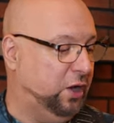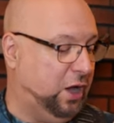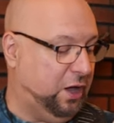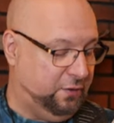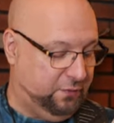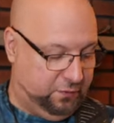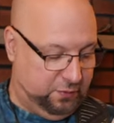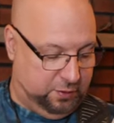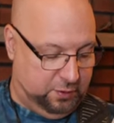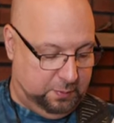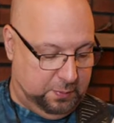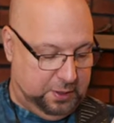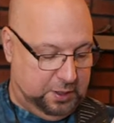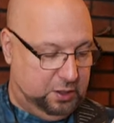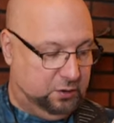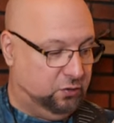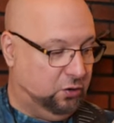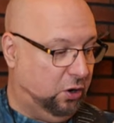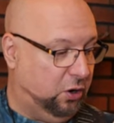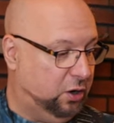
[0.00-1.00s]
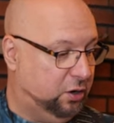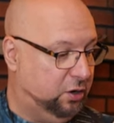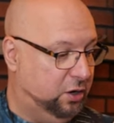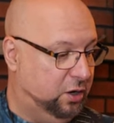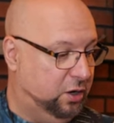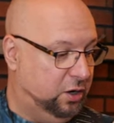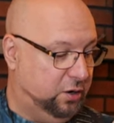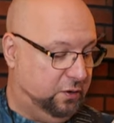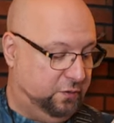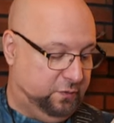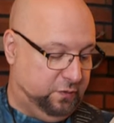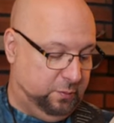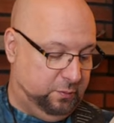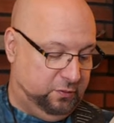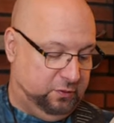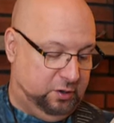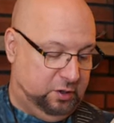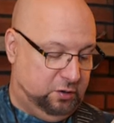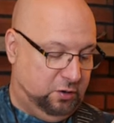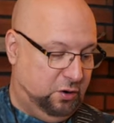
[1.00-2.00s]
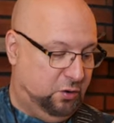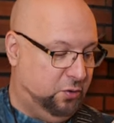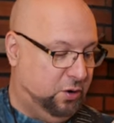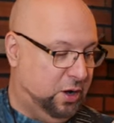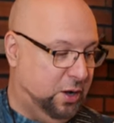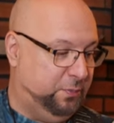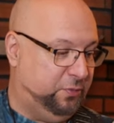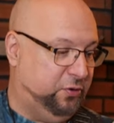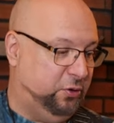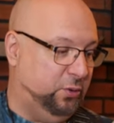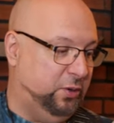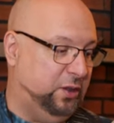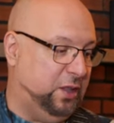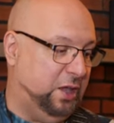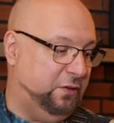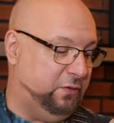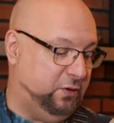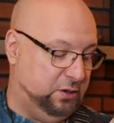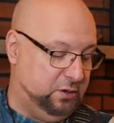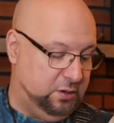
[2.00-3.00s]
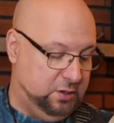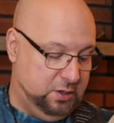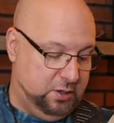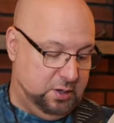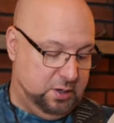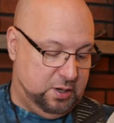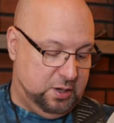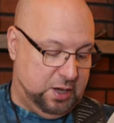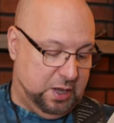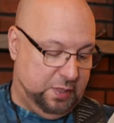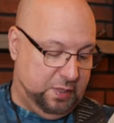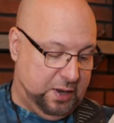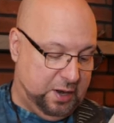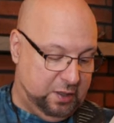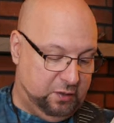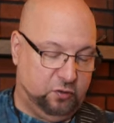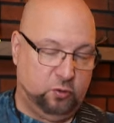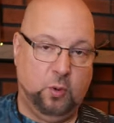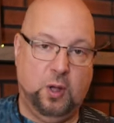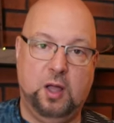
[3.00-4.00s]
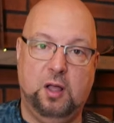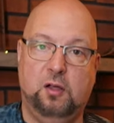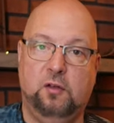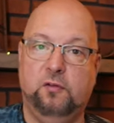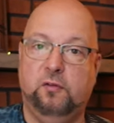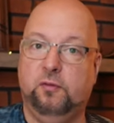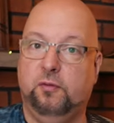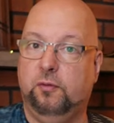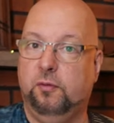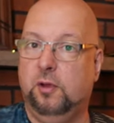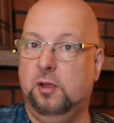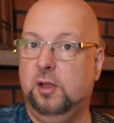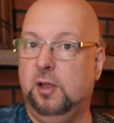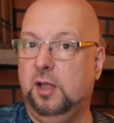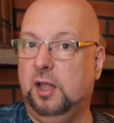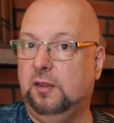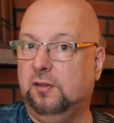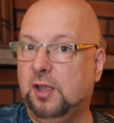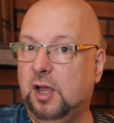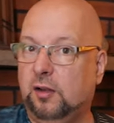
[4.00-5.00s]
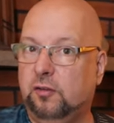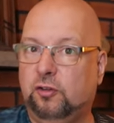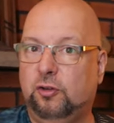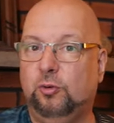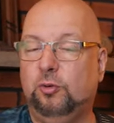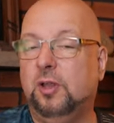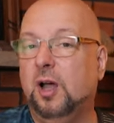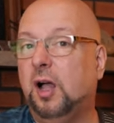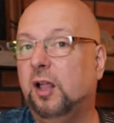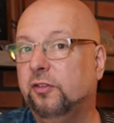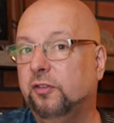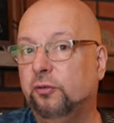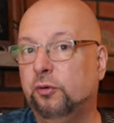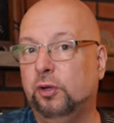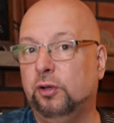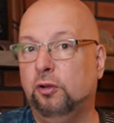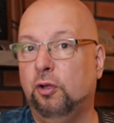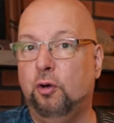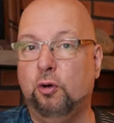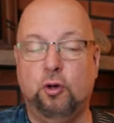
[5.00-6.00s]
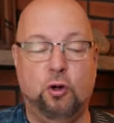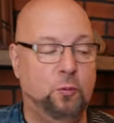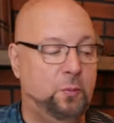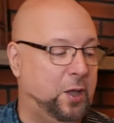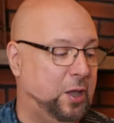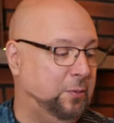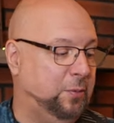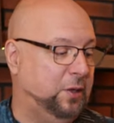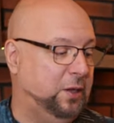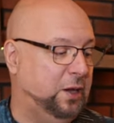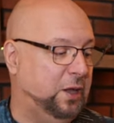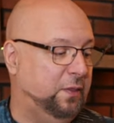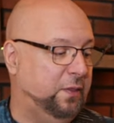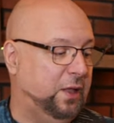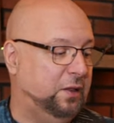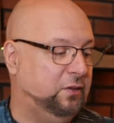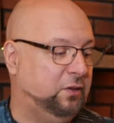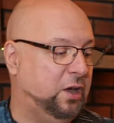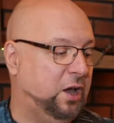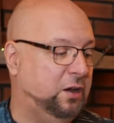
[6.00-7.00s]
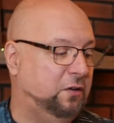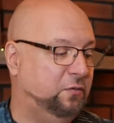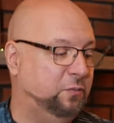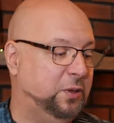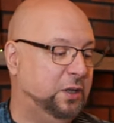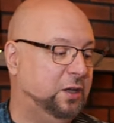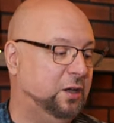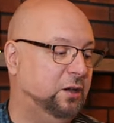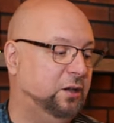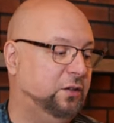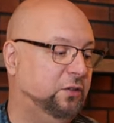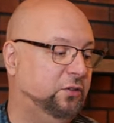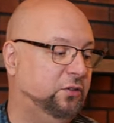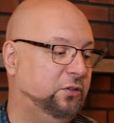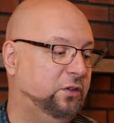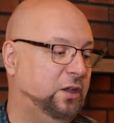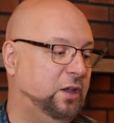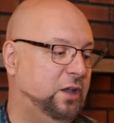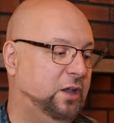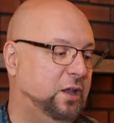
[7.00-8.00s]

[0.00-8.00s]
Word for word: You have the big guitar from zero up to eleven, and then at twelve, it's got two dots or a logo maybe, and that's kind of because